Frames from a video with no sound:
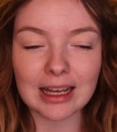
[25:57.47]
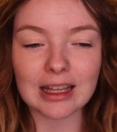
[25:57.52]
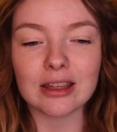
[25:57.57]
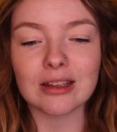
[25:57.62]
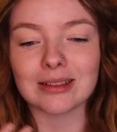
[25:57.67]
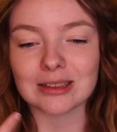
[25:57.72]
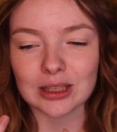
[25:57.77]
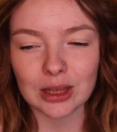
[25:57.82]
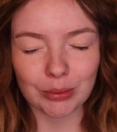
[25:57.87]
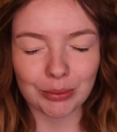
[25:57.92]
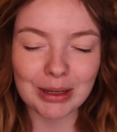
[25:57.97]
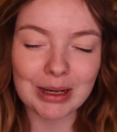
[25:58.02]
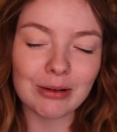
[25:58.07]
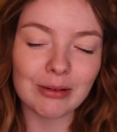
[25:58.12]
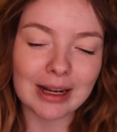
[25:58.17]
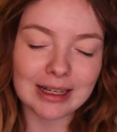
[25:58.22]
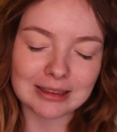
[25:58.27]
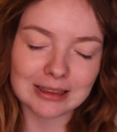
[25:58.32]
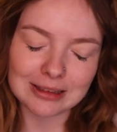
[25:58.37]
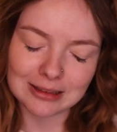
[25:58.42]
And there's three
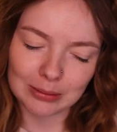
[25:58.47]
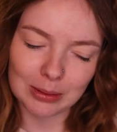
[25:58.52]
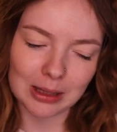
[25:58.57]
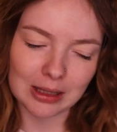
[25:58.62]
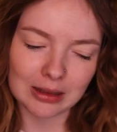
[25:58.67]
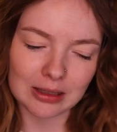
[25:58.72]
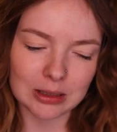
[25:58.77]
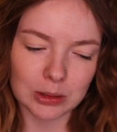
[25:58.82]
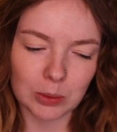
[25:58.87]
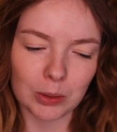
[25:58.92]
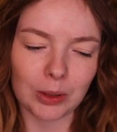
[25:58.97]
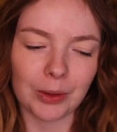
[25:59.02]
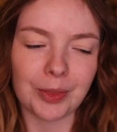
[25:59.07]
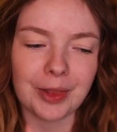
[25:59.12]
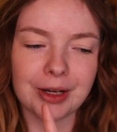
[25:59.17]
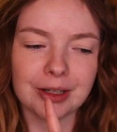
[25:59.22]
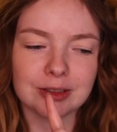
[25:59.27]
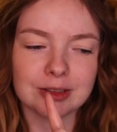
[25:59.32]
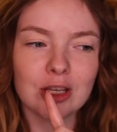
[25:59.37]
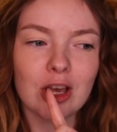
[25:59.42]
races within this world.
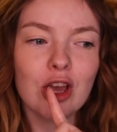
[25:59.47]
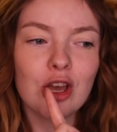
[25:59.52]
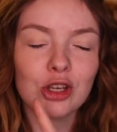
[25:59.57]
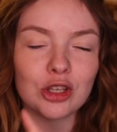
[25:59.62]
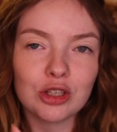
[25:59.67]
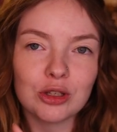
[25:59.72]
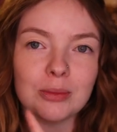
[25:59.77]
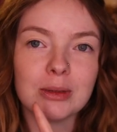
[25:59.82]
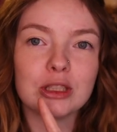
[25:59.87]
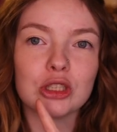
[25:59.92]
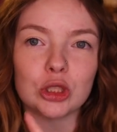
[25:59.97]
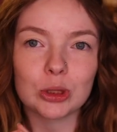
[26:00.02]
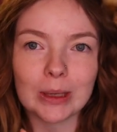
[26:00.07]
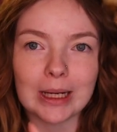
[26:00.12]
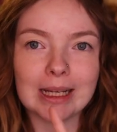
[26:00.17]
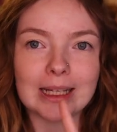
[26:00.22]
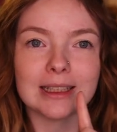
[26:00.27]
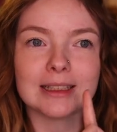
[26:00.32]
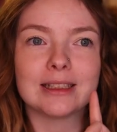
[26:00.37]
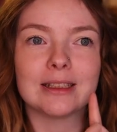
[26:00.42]
There's humans,
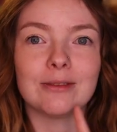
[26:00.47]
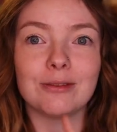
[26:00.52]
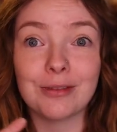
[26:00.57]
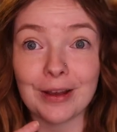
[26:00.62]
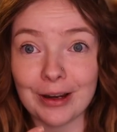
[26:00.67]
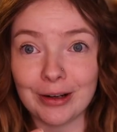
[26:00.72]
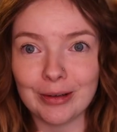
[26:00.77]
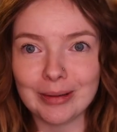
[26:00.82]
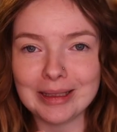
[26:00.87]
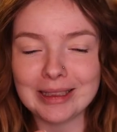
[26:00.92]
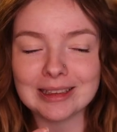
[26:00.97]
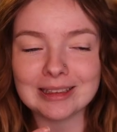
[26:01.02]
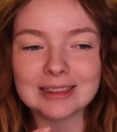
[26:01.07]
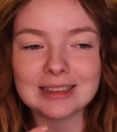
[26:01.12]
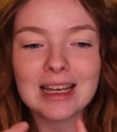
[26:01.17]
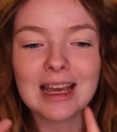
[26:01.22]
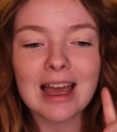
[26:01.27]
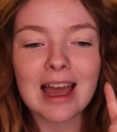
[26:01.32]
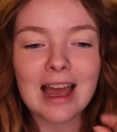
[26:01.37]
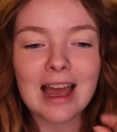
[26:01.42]
dragons, and fairies.